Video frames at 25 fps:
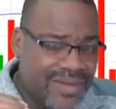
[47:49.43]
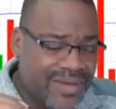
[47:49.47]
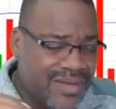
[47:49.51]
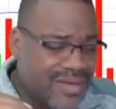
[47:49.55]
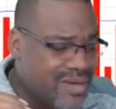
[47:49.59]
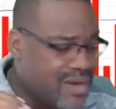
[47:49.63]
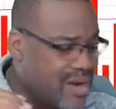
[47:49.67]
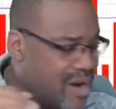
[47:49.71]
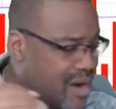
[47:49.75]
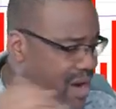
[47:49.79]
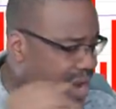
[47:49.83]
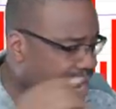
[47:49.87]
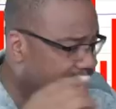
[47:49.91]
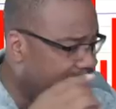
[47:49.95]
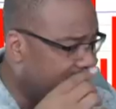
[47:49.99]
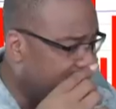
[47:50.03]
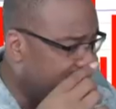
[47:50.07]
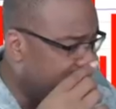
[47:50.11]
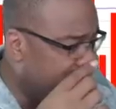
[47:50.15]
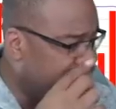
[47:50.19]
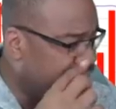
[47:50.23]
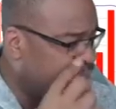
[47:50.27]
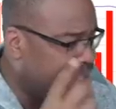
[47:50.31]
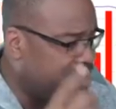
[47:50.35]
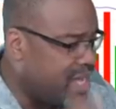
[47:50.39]
All right,
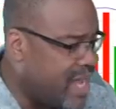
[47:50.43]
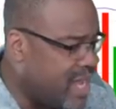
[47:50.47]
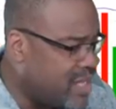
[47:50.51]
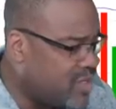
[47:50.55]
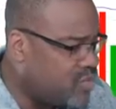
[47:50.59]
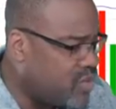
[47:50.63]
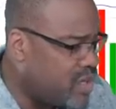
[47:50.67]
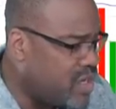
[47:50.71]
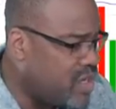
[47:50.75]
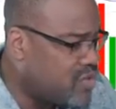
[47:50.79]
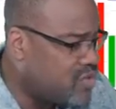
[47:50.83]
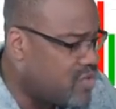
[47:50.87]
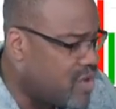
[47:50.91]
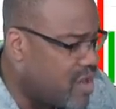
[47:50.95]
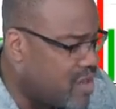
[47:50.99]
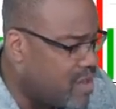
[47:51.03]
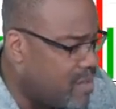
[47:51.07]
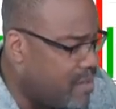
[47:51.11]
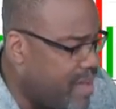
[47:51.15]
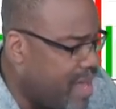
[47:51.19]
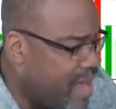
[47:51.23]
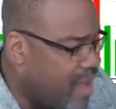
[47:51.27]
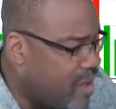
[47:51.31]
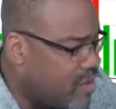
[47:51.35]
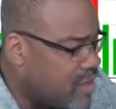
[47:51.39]
that's, that's what it's all
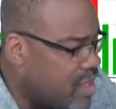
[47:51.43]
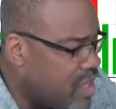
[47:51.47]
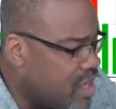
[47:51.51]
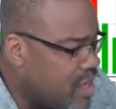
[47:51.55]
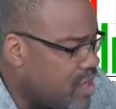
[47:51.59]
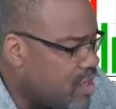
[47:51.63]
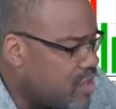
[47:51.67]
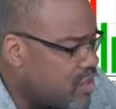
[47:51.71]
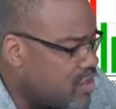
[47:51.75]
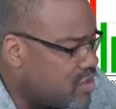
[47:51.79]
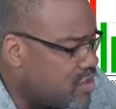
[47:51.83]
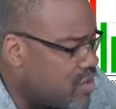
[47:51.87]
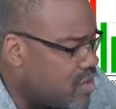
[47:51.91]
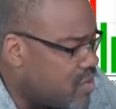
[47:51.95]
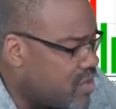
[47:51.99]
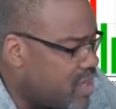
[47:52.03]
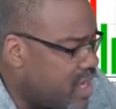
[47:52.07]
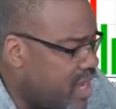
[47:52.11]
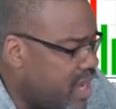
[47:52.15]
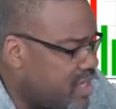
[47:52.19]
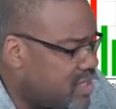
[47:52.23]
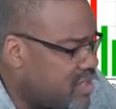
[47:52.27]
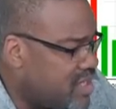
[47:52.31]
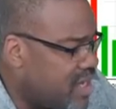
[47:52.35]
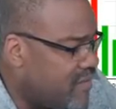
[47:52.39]
about.
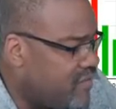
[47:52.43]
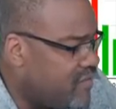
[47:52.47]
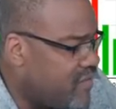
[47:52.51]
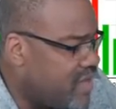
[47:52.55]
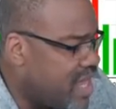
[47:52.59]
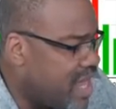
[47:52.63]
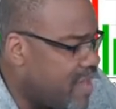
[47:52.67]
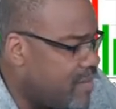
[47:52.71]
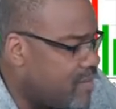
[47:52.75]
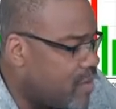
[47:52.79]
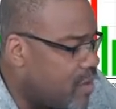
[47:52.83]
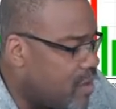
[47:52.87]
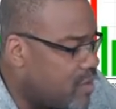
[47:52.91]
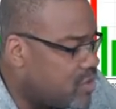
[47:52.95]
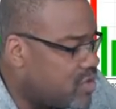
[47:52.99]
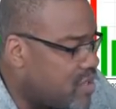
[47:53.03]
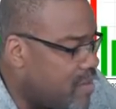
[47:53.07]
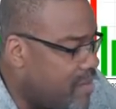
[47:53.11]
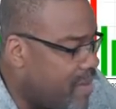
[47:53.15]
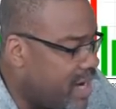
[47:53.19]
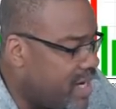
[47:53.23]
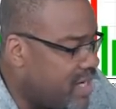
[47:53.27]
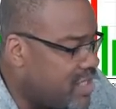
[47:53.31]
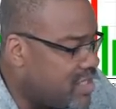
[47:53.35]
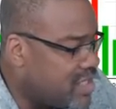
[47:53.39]
Showcase that V I P. Oh,
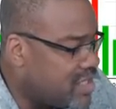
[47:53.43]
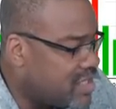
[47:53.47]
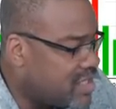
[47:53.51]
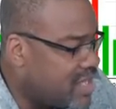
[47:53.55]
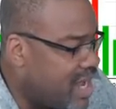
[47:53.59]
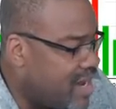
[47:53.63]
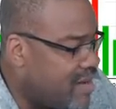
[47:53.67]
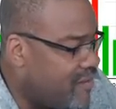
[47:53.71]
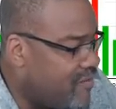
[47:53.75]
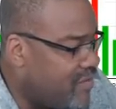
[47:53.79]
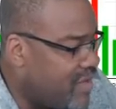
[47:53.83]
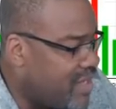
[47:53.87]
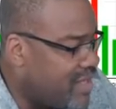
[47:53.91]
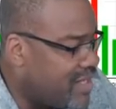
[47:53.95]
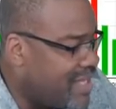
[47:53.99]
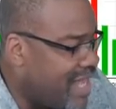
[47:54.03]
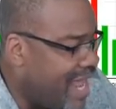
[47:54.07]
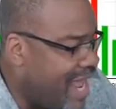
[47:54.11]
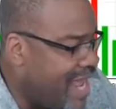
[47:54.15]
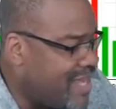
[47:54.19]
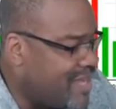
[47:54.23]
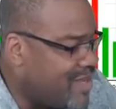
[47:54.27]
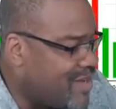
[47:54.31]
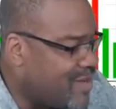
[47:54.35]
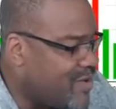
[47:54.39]
somebody just got a V.
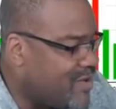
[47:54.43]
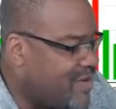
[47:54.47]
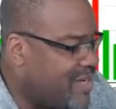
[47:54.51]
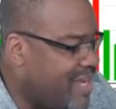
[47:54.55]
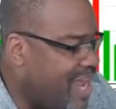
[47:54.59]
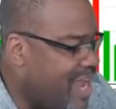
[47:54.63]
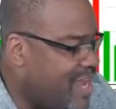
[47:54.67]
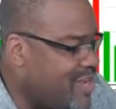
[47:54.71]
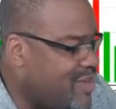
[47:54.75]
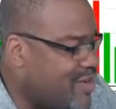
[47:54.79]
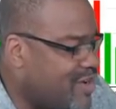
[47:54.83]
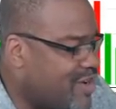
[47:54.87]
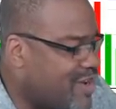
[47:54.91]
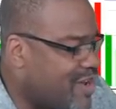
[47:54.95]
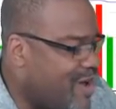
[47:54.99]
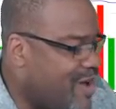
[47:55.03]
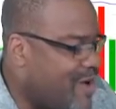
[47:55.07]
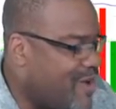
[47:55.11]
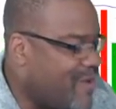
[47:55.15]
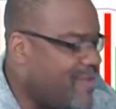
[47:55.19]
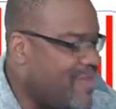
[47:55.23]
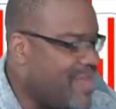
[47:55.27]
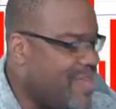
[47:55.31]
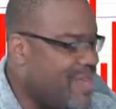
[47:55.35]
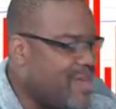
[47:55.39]
Thank you. There you
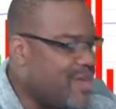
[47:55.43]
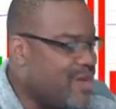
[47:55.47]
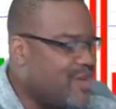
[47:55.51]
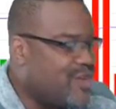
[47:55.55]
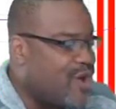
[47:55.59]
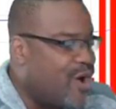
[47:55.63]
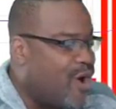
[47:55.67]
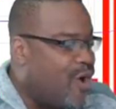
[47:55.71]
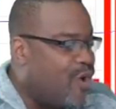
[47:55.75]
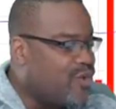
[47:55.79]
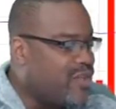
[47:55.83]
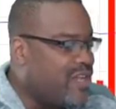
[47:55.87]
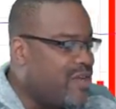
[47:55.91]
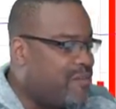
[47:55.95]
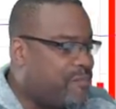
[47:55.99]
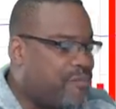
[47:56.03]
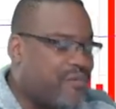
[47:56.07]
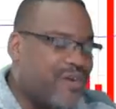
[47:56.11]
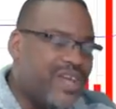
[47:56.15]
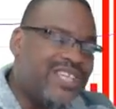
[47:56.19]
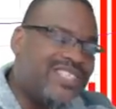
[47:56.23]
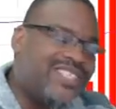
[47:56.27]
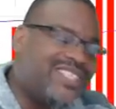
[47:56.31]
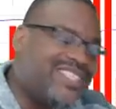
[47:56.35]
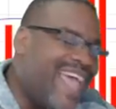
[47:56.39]
go. The Only
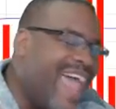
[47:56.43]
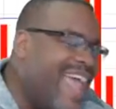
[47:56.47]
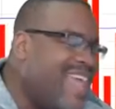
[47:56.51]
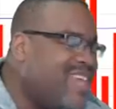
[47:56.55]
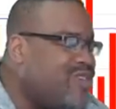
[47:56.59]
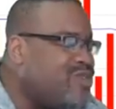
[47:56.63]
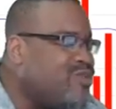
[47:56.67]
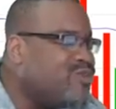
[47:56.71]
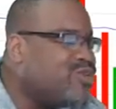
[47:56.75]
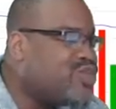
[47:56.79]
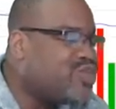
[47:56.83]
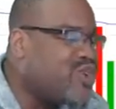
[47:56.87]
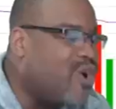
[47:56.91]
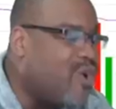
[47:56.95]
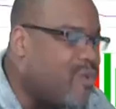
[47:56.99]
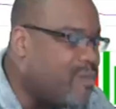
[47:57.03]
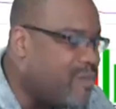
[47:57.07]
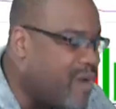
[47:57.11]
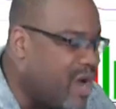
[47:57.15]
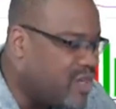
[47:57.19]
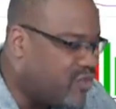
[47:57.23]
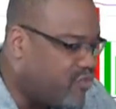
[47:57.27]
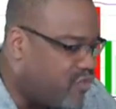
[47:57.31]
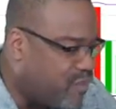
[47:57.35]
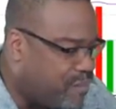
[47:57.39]
Priest. Thank you so
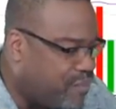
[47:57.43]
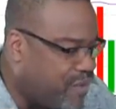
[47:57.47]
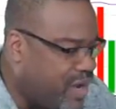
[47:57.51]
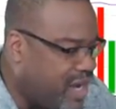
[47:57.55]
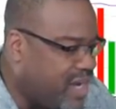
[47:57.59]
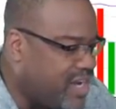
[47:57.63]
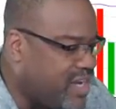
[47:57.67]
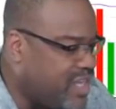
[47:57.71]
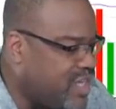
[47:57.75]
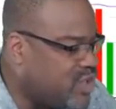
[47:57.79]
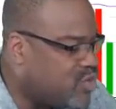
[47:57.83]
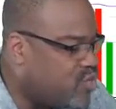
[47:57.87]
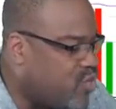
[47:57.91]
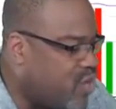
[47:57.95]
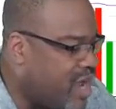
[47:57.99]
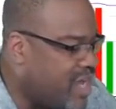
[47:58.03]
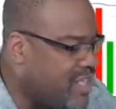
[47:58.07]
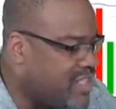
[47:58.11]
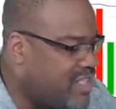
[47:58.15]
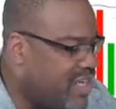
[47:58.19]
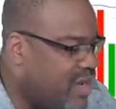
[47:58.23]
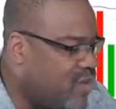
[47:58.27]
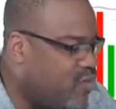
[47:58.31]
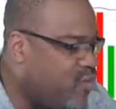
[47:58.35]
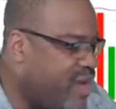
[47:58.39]
much for bringing these
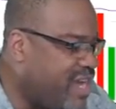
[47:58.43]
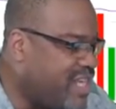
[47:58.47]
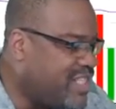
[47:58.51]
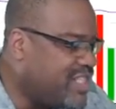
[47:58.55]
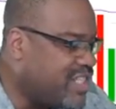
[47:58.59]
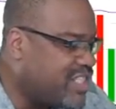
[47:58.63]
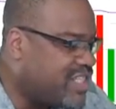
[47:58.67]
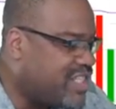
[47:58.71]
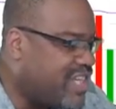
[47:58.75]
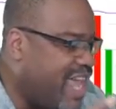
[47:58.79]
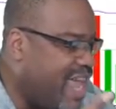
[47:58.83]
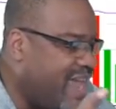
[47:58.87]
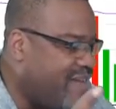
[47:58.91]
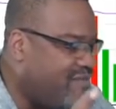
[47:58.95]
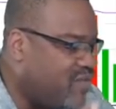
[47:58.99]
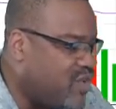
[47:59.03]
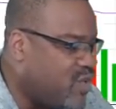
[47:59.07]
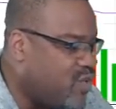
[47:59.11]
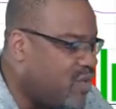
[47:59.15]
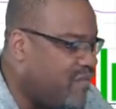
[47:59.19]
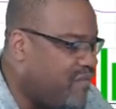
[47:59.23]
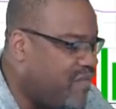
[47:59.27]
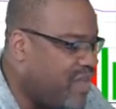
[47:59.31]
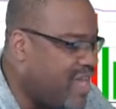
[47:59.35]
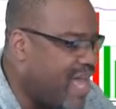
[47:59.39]
ones in. We just gave
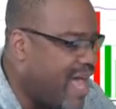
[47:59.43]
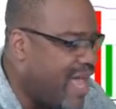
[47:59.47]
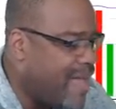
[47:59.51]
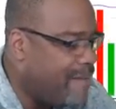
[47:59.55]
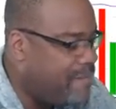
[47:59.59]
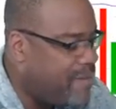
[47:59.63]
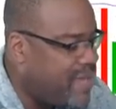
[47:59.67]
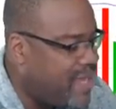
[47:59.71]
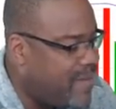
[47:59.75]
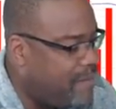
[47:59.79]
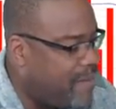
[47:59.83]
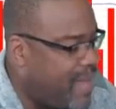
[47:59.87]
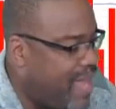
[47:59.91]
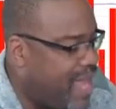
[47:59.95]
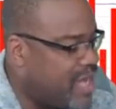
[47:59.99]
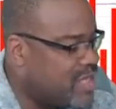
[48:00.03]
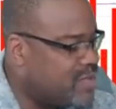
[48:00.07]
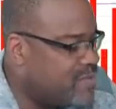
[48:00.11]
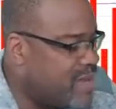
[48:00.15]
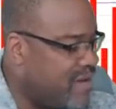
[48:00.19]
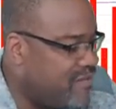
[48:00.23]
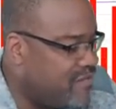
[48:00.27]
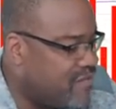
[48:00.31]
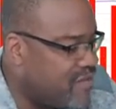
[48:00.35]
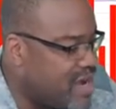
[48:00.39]
you a V I P badge,
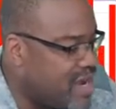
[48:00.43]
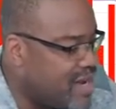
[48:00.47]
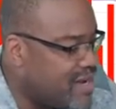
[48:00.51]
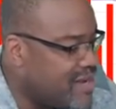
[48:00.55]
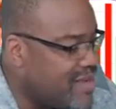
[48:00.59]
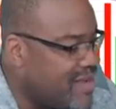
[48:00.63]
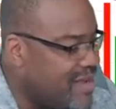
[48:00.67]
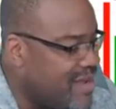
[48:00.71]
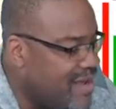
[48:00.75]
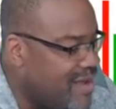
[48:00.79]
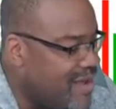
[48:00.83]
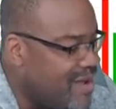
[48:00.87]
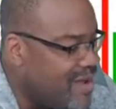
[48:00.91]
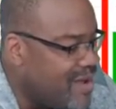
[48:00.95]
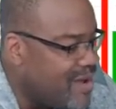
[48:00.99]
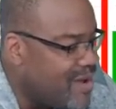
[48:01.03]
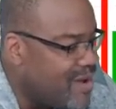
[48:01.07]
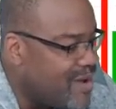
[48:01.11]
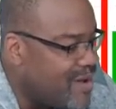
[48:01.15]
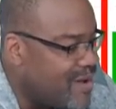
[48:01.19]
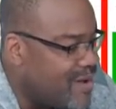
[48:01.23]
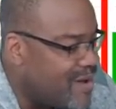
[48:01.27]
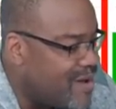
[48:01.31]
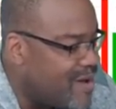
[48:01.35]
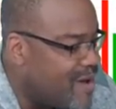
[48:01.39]
my friend.
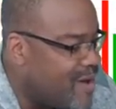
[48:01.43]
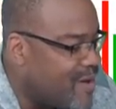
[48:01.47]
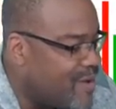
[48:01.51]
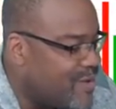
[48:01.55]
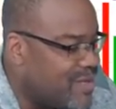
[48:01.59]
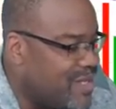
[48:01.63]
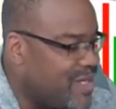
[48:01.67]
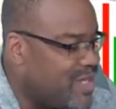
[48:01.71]
Holy